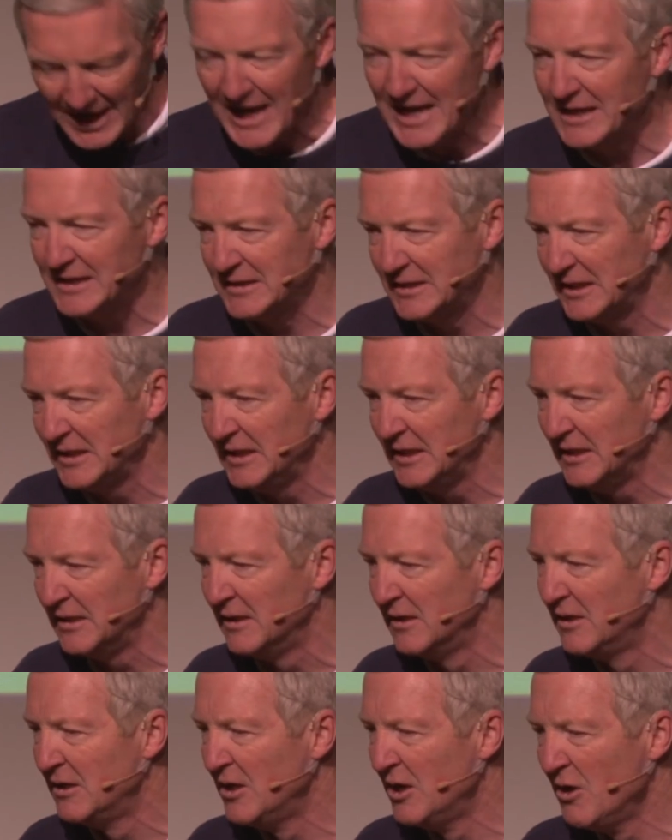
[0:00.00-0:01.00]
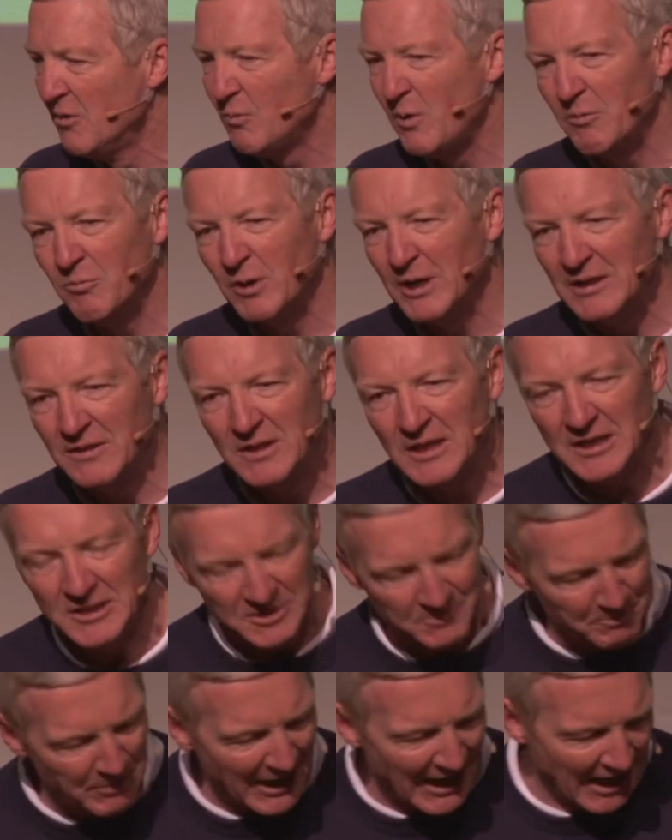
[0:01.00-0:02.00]
18, we read
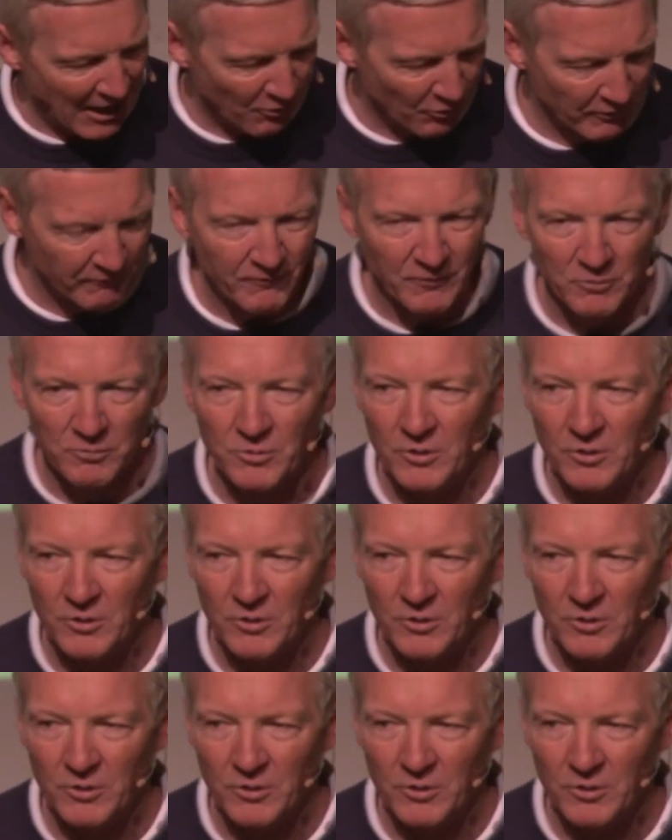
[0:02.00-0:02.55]
these powerful